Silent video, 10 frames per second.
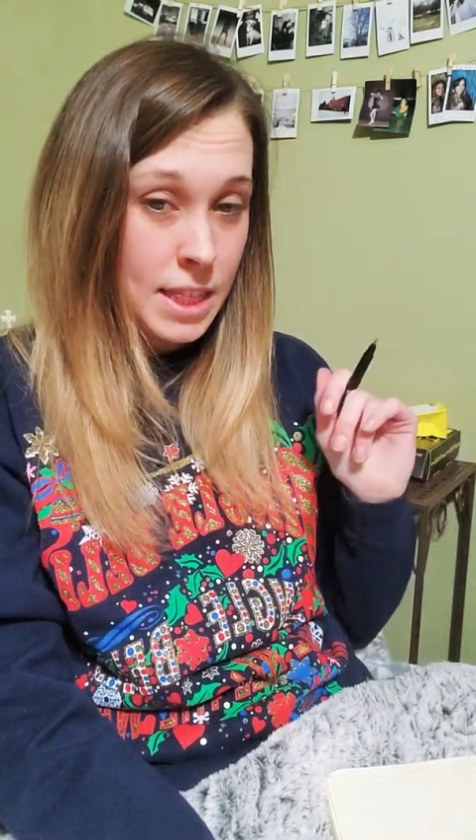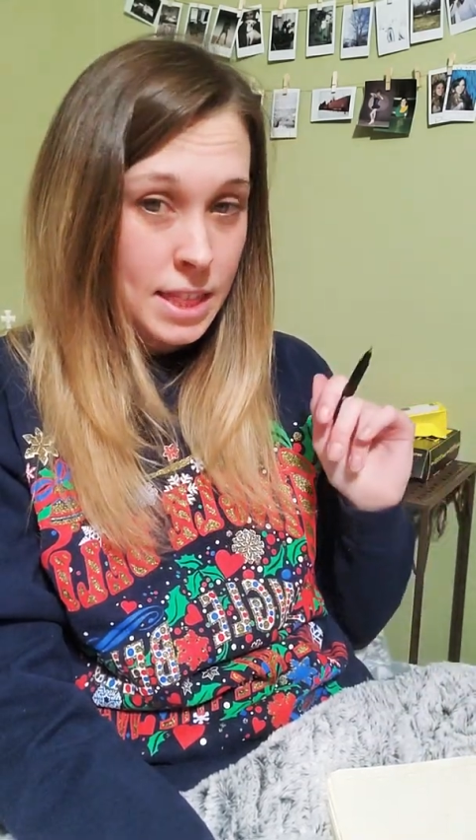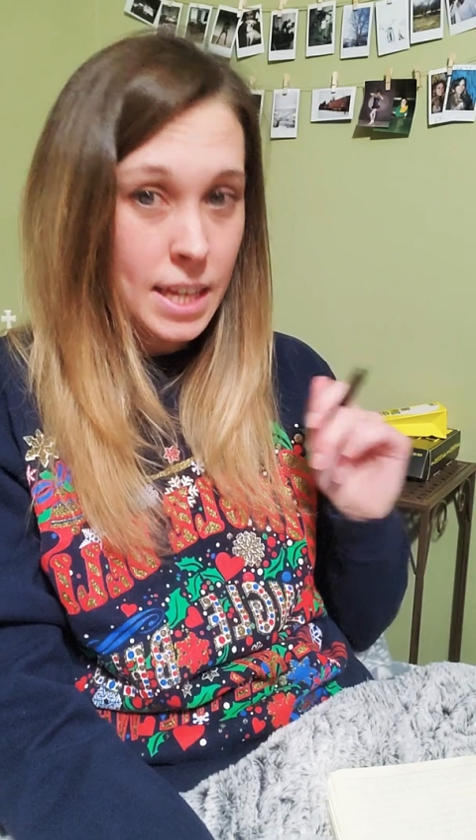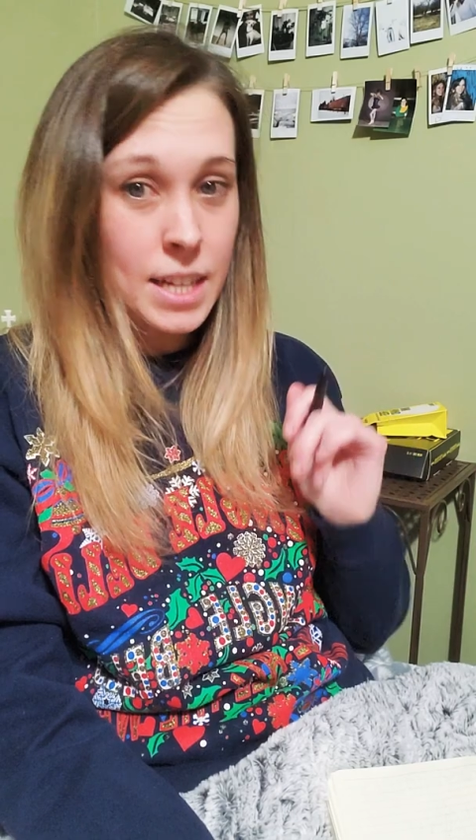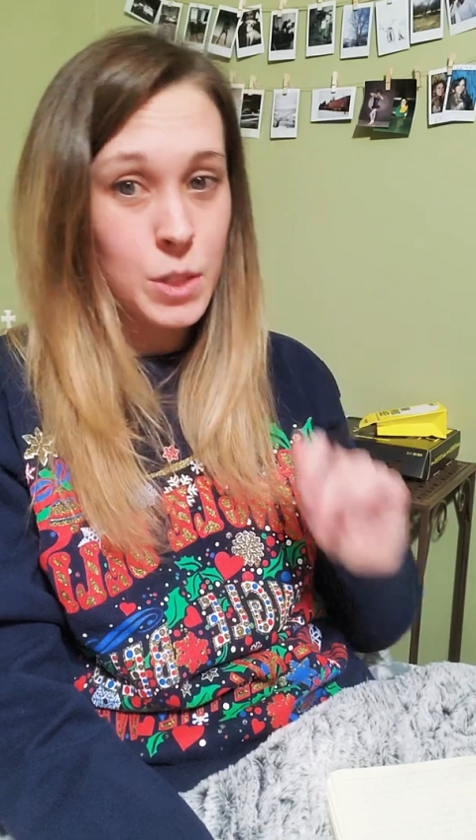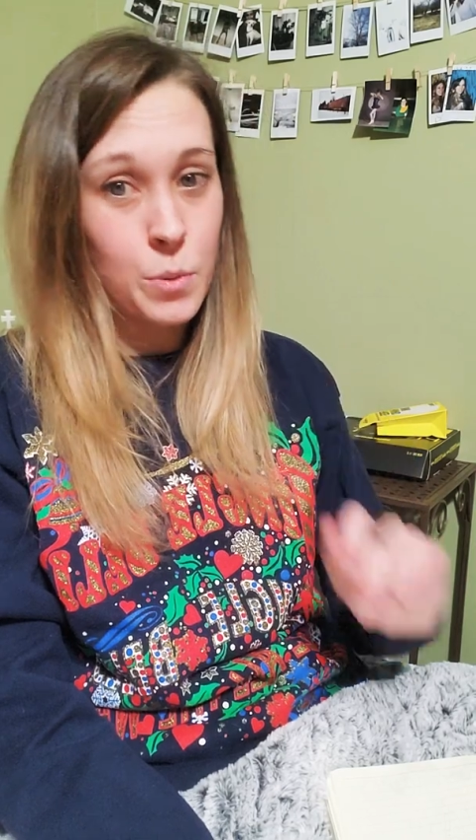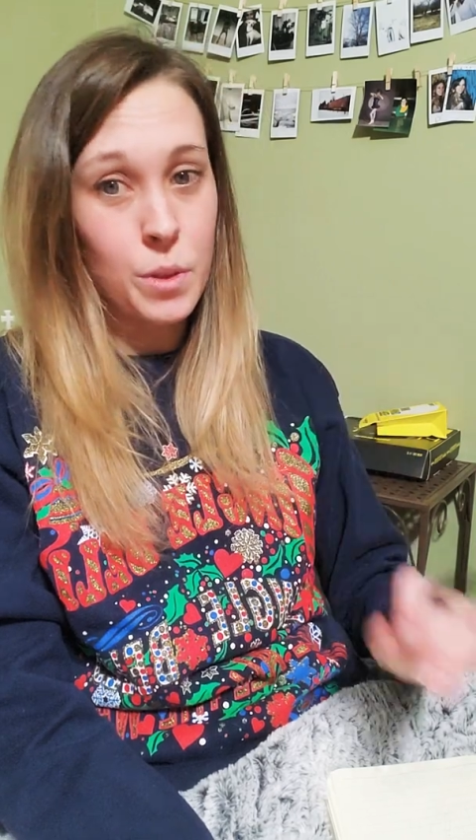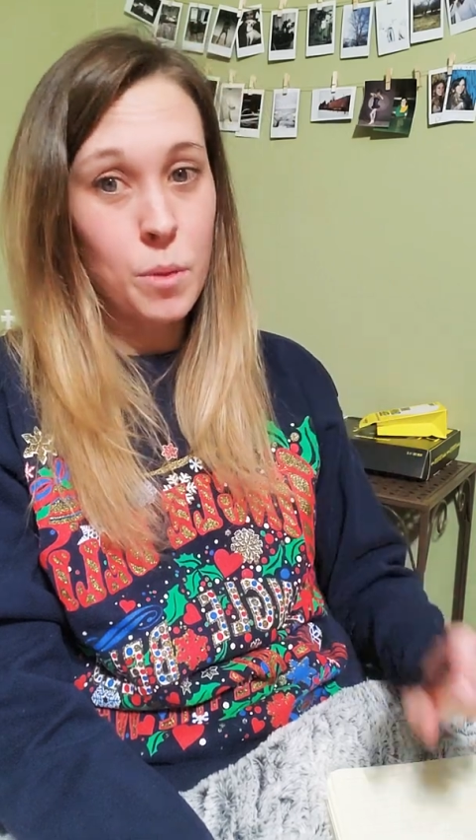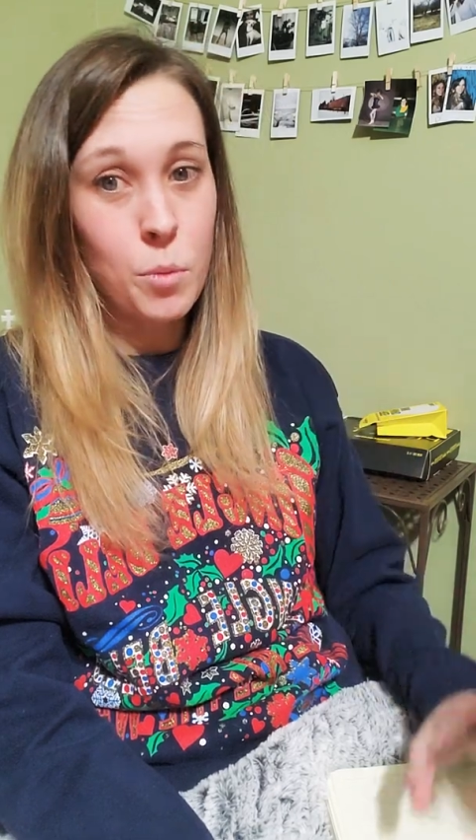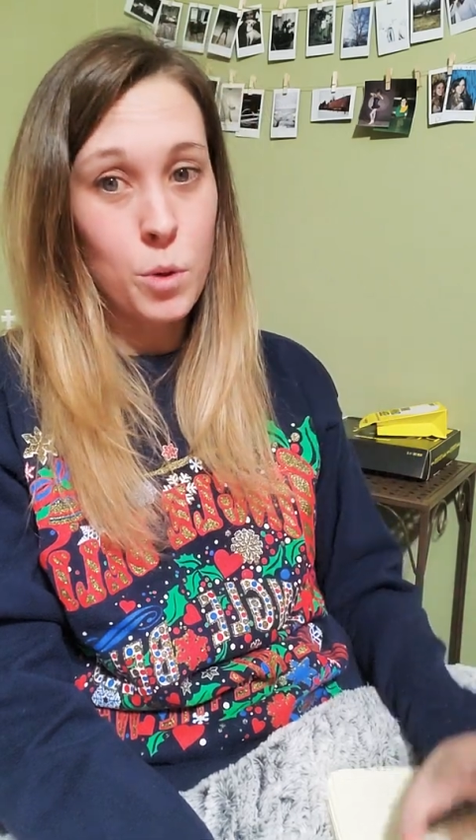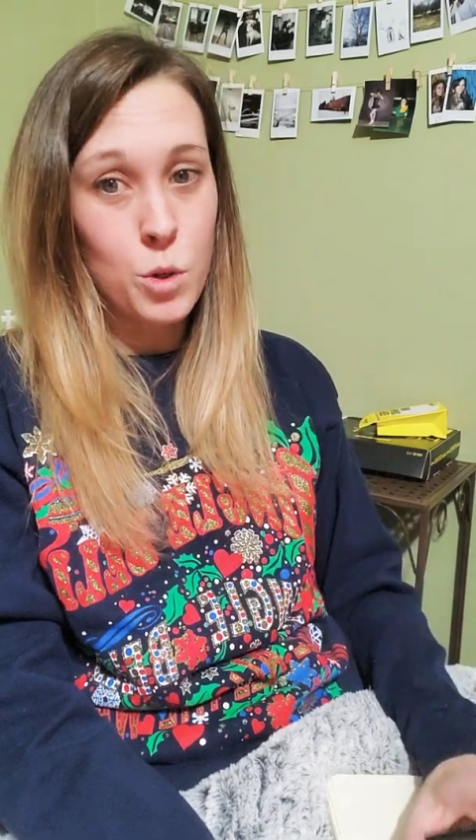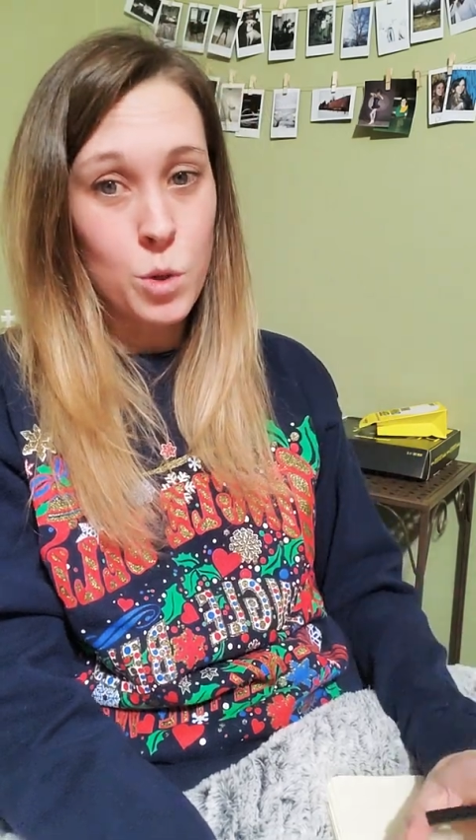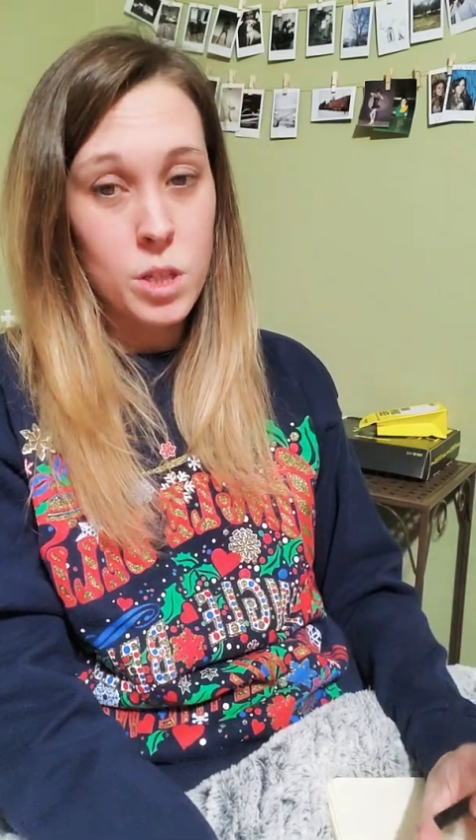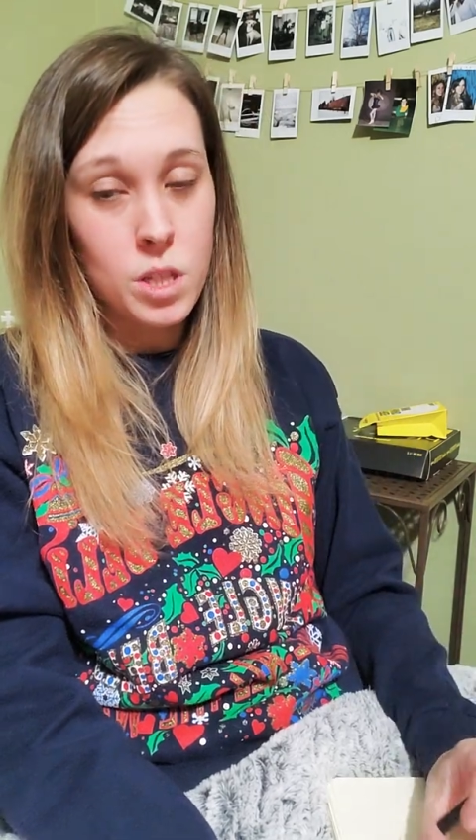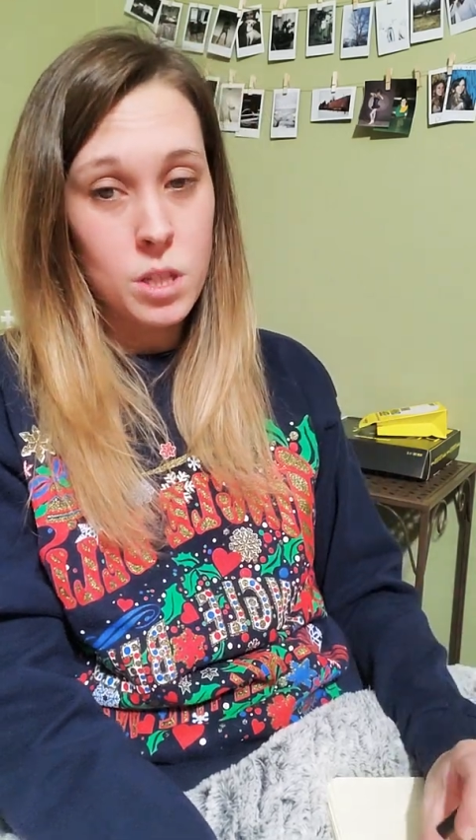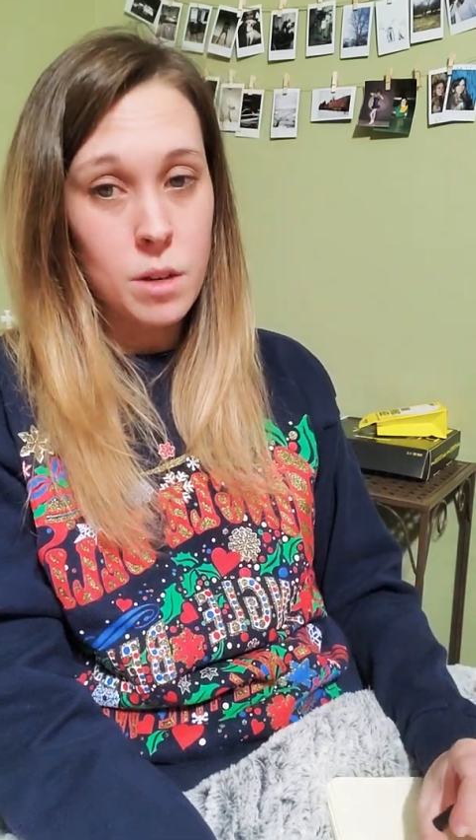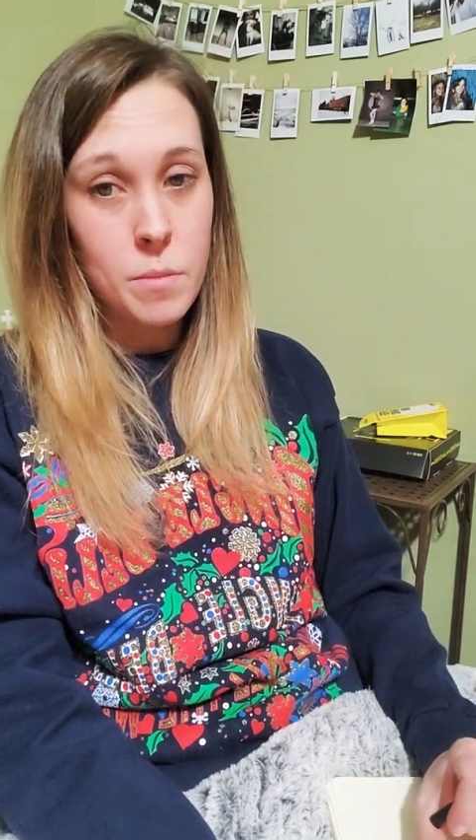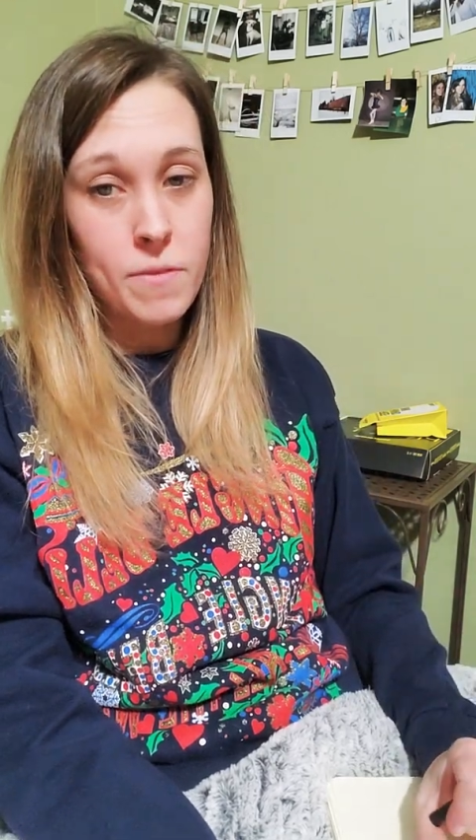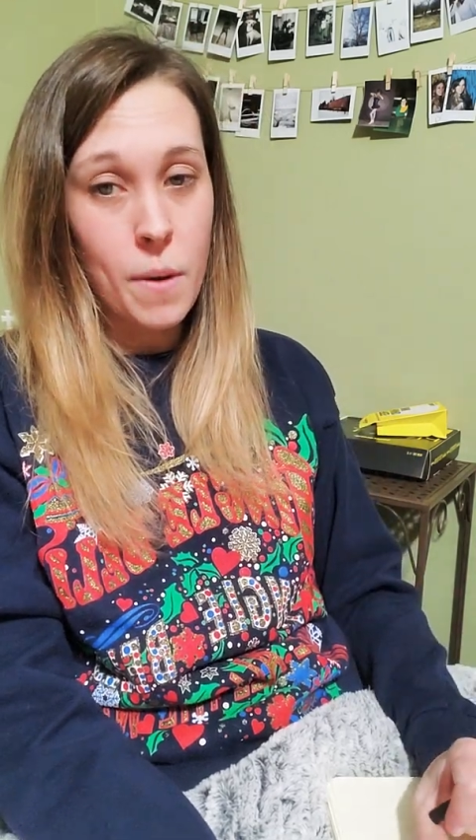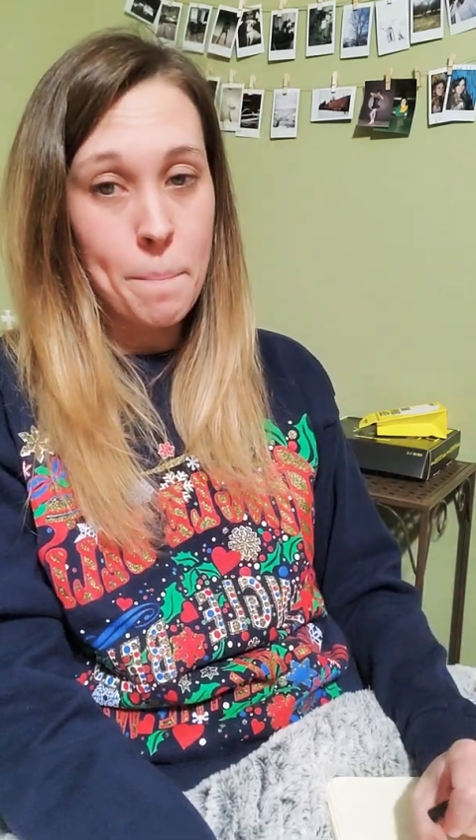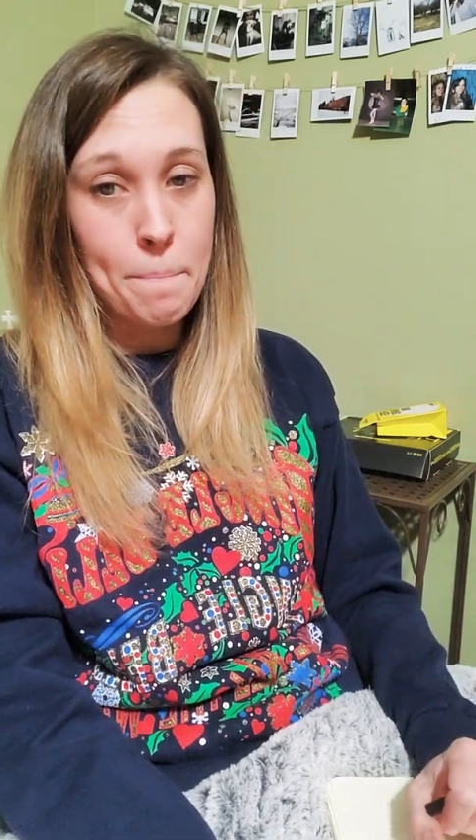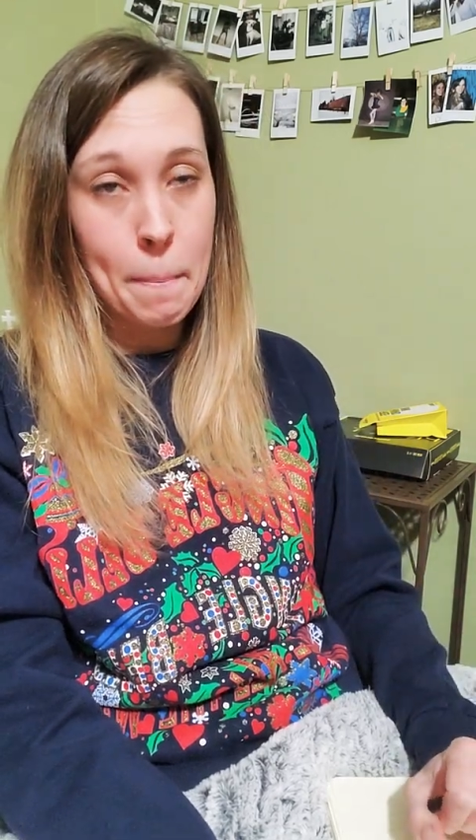That's where the poor choice is coming from.